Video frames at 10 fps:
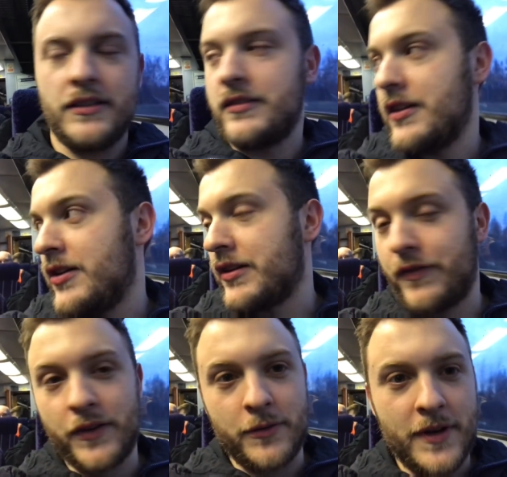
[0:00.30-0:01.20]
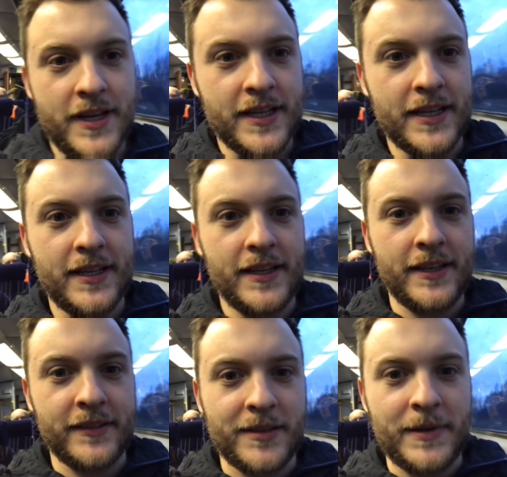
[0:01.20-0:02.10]
So Huddersfield away
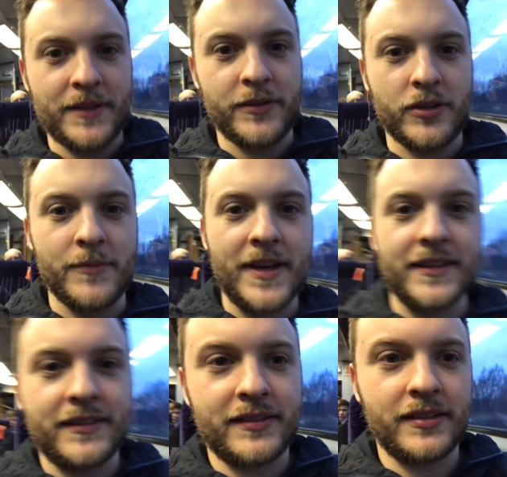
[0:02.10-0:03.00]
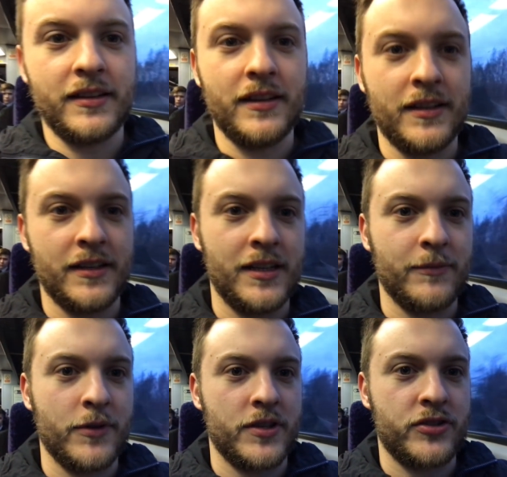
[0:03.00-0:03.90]
is about to commence.
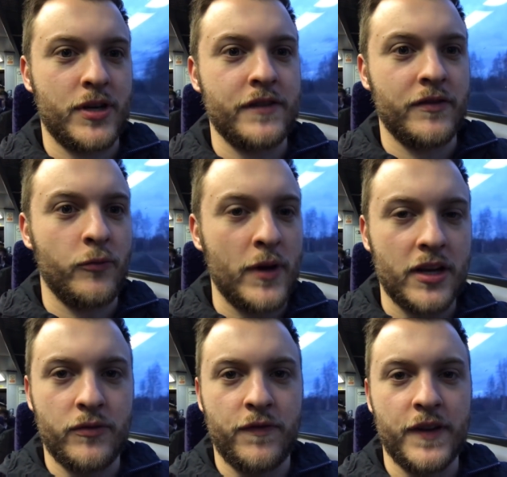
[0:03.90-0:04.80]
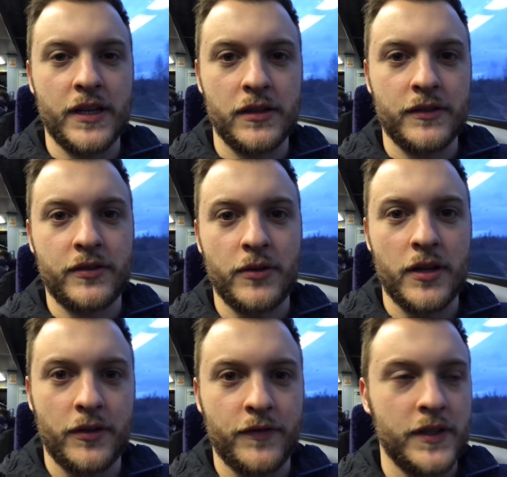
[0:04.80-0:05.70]
We're on the train from Wakefield to
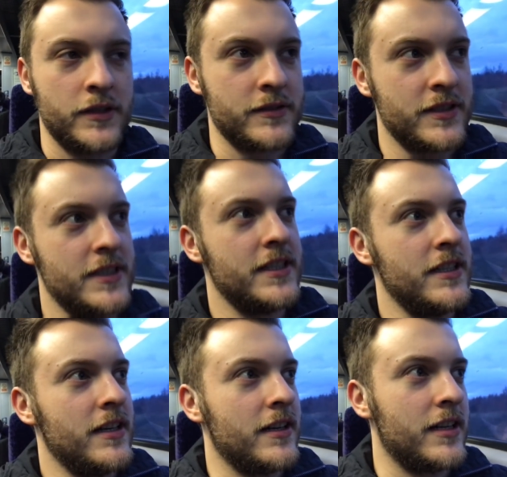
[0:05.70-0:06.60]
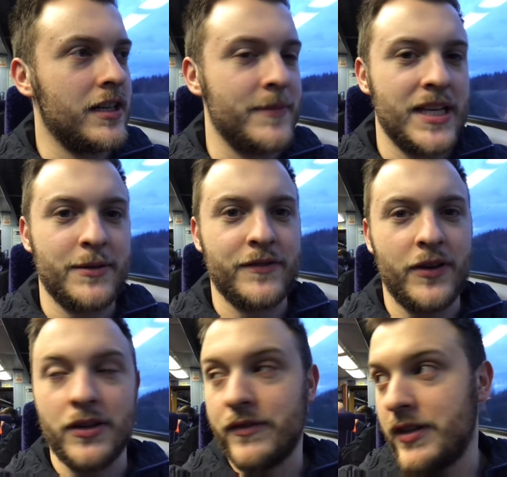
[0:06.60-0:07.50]
Huddersfield. I'm here with
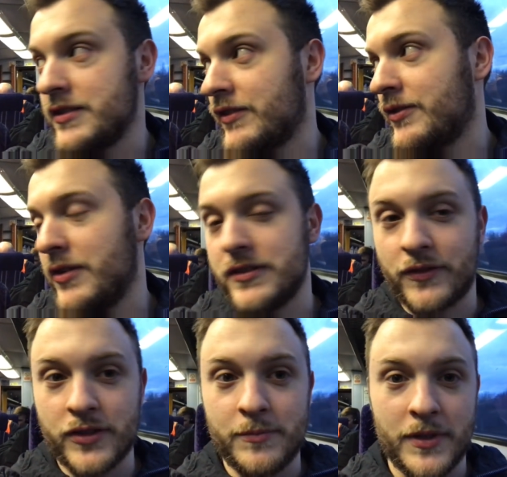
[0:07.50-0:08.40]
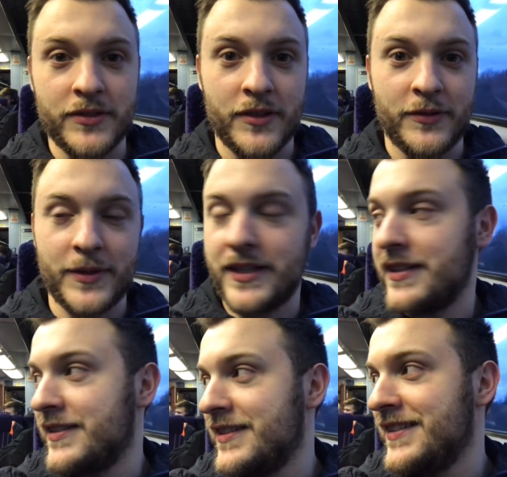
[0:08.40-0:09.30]
Oliver underscore Bond on Twitter.
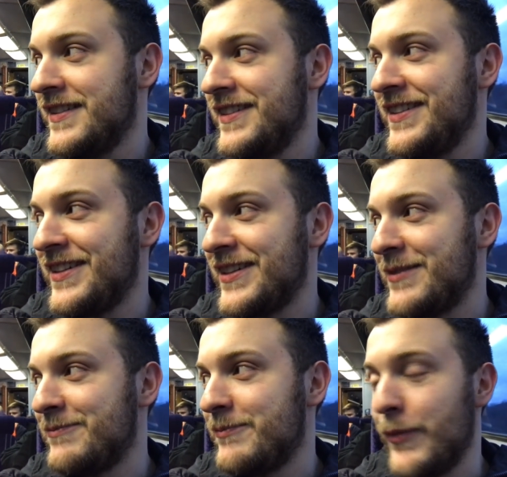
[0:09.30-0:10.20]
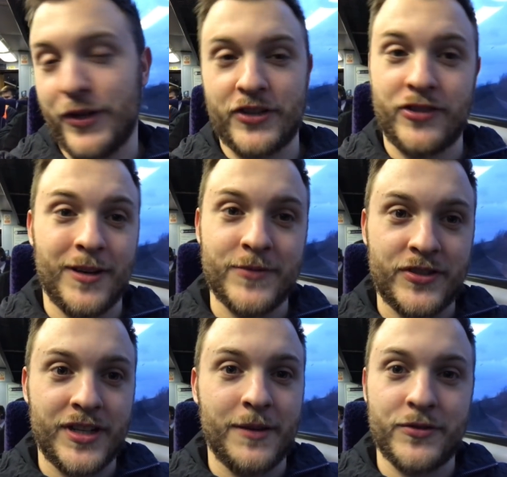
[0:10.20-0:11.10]
I'm not going to show him
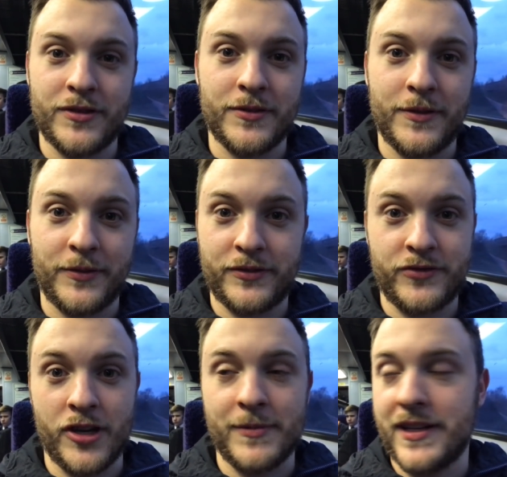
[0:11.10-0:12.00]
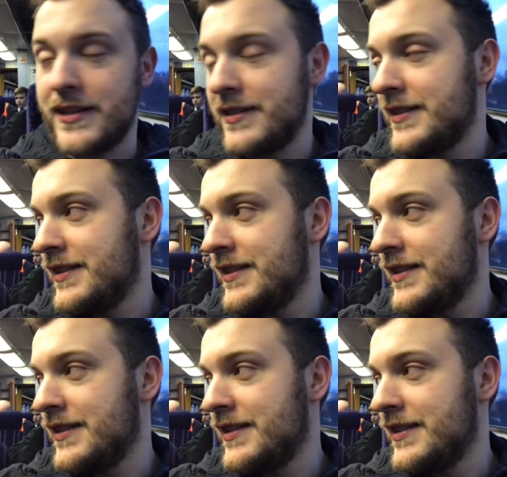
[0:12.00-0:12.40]
just yet. I'm sure I'll show him later.